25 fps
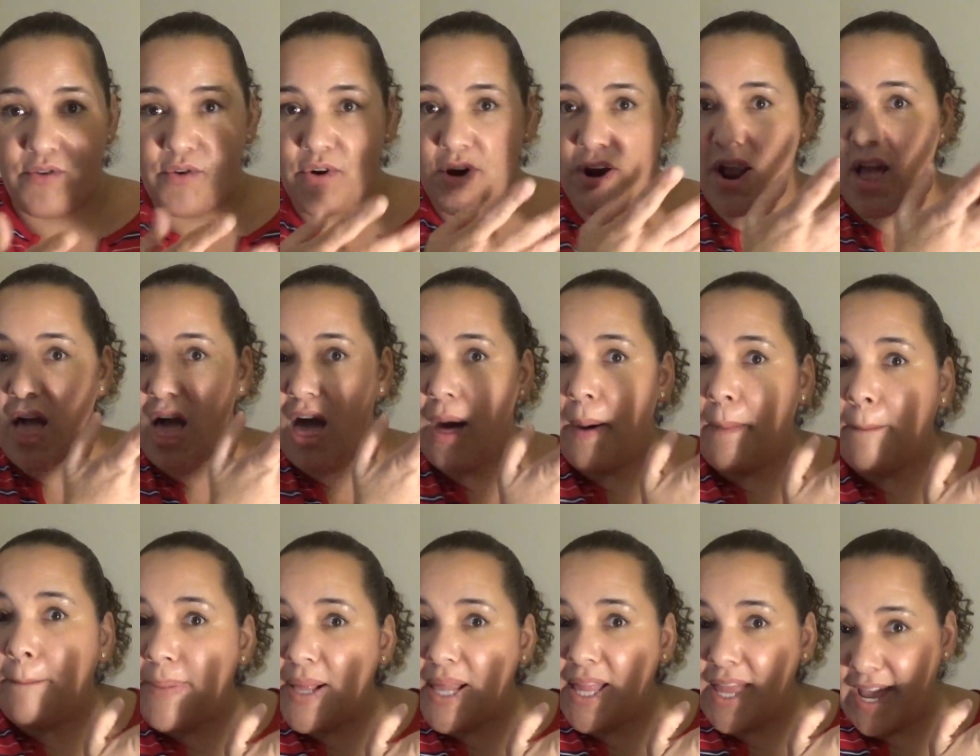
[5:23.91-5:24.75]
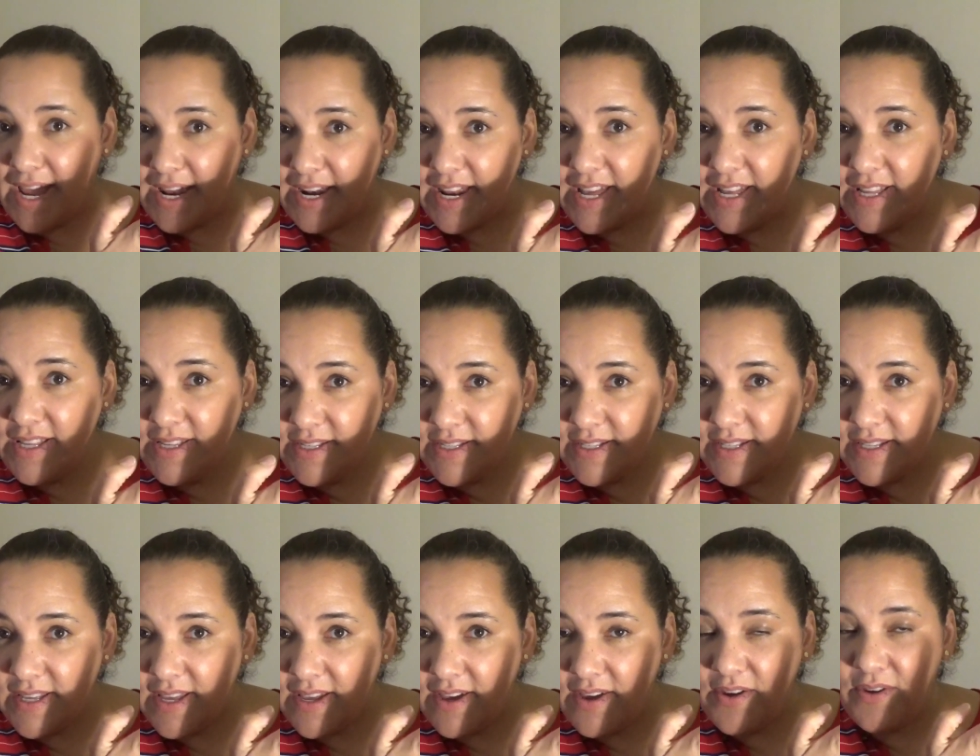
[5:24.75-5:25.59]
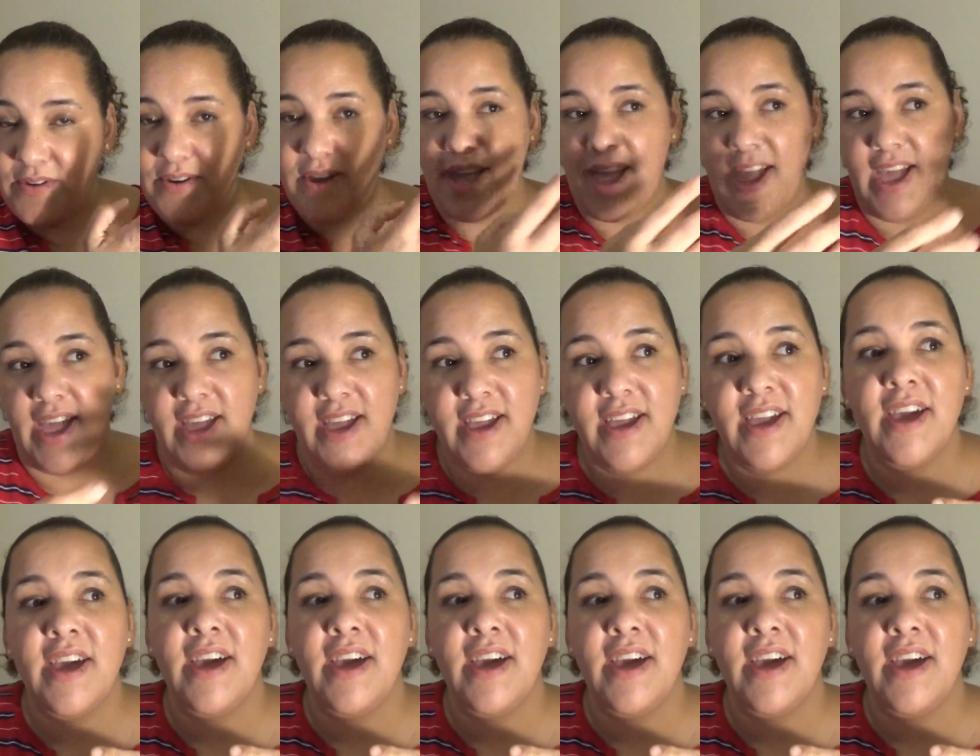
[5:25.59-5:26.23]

for, planets, okay?